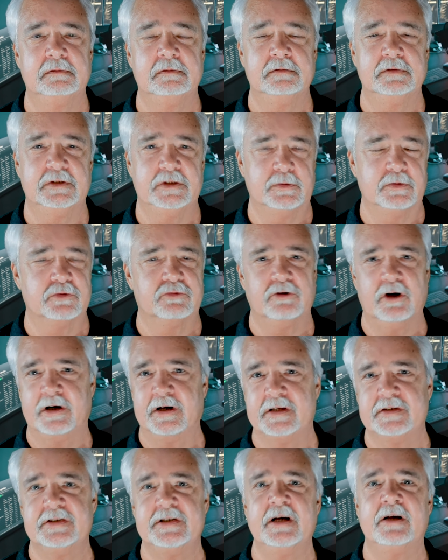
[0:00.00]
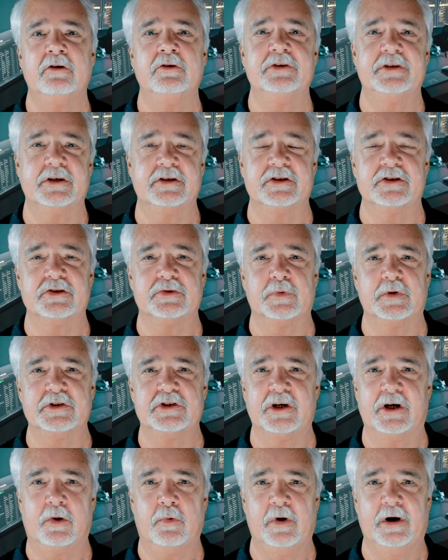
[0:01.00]
She was running at single digits when
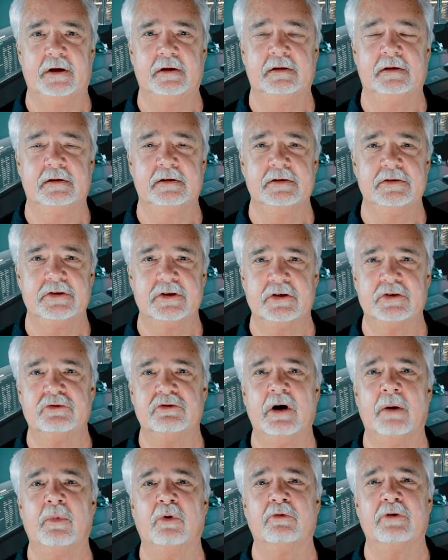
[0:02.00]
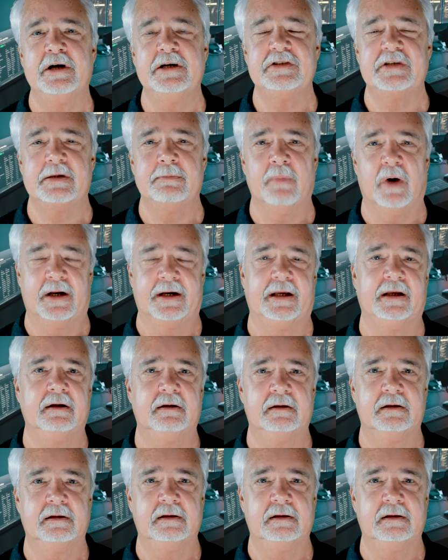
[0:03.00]
she quit. She had trouble raising money.